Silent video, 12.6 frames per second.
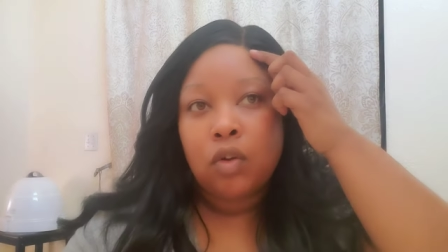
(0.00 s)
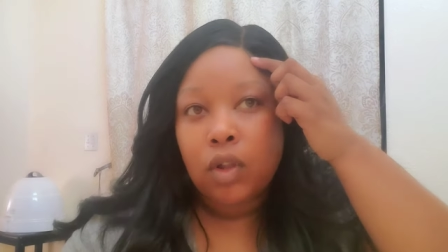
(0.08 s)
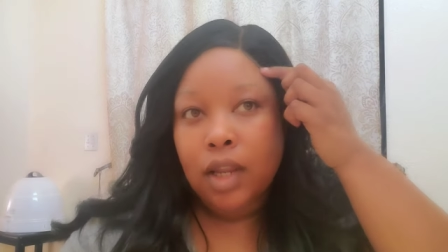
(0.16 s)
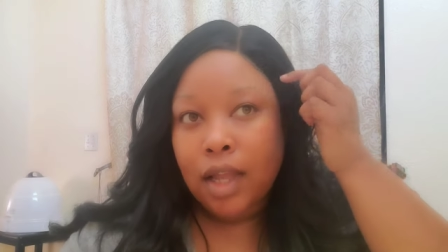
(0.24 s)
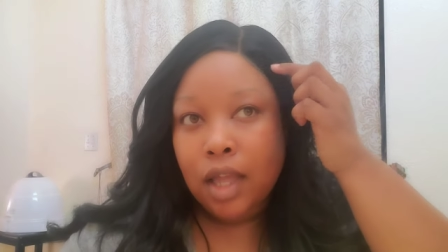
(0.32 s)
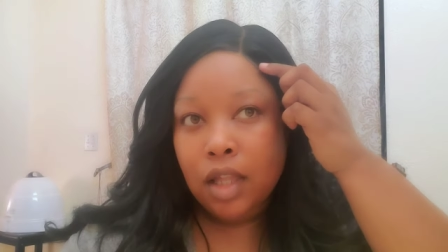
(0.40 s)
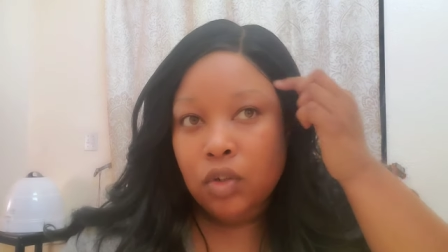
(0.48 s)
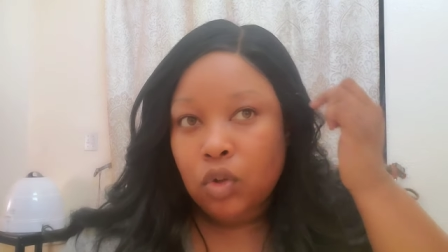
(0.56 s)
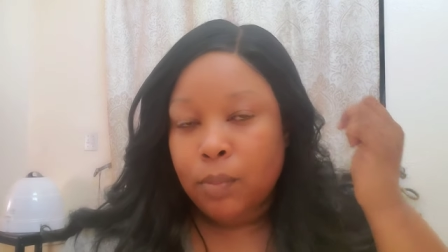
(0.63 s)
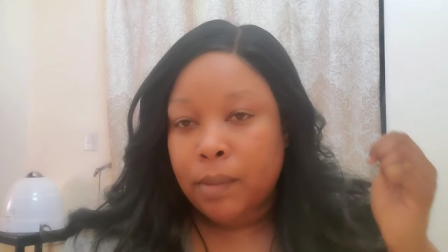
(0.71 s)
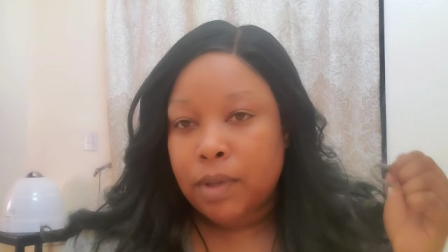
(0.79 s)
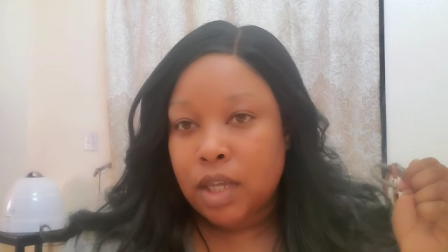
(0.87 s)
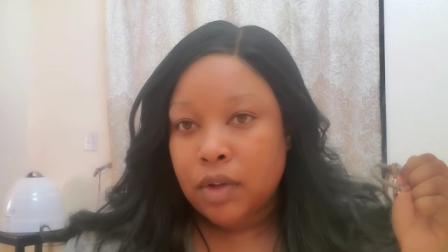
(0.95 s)
I like how a little
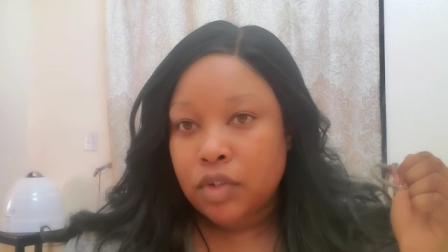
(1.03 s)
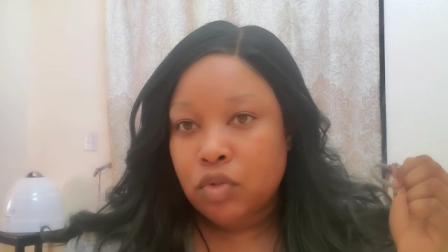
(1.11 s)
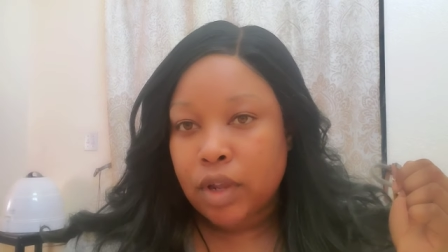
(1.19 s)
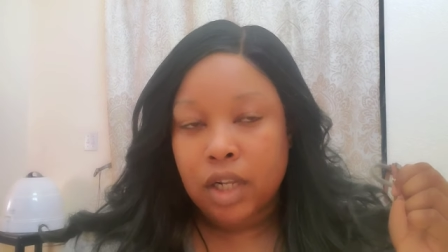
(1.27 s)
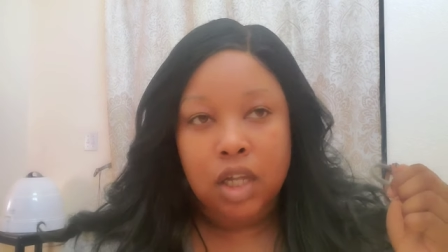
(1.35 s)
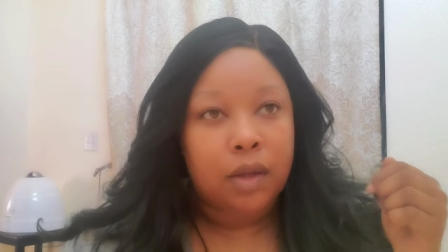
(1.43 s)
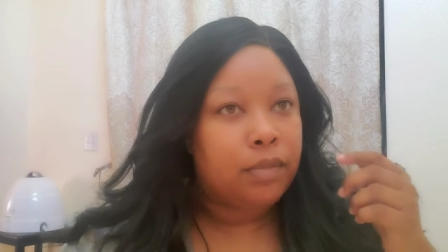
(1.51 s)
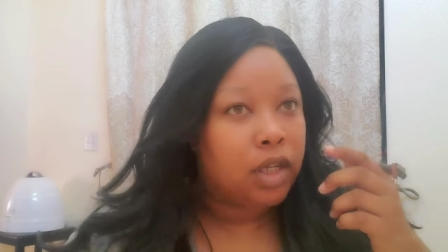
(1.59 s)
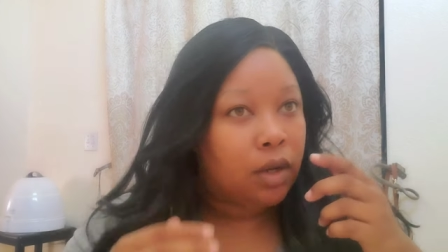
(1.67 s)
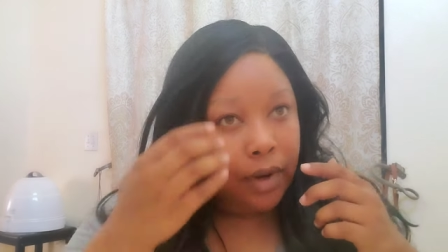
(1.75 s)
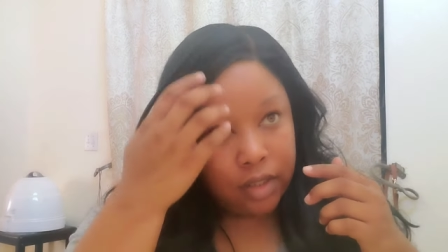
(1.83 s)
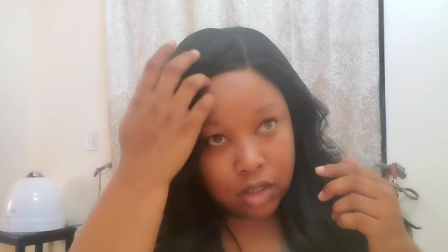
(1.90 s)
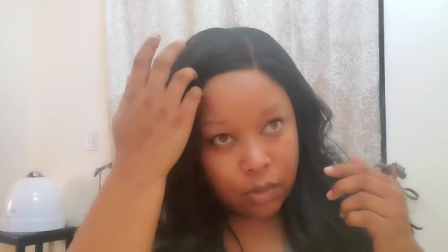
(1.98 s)
baby hair is trying to come
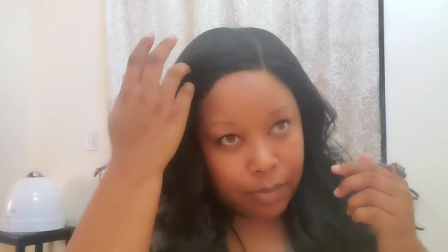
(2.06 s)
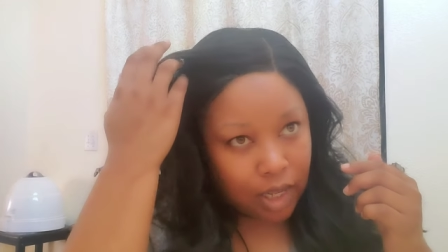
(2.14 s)
down right there,